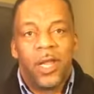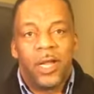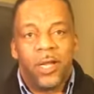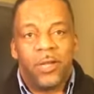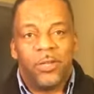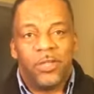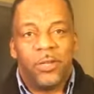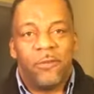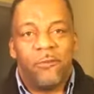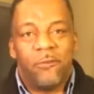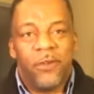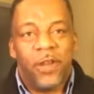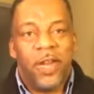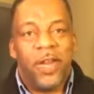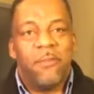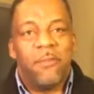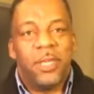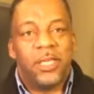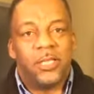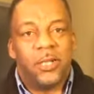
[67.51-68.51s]
Culture
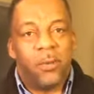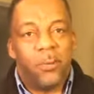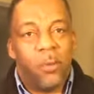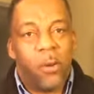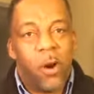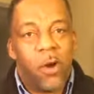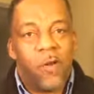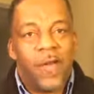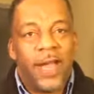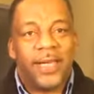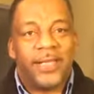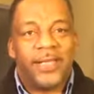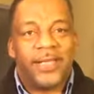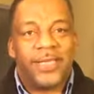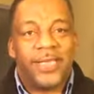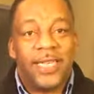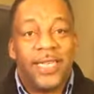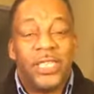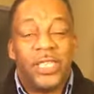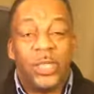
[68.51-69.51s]
Freedom is on Poor Righteous
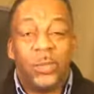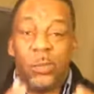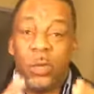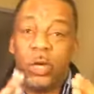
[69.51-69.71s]
Teachers.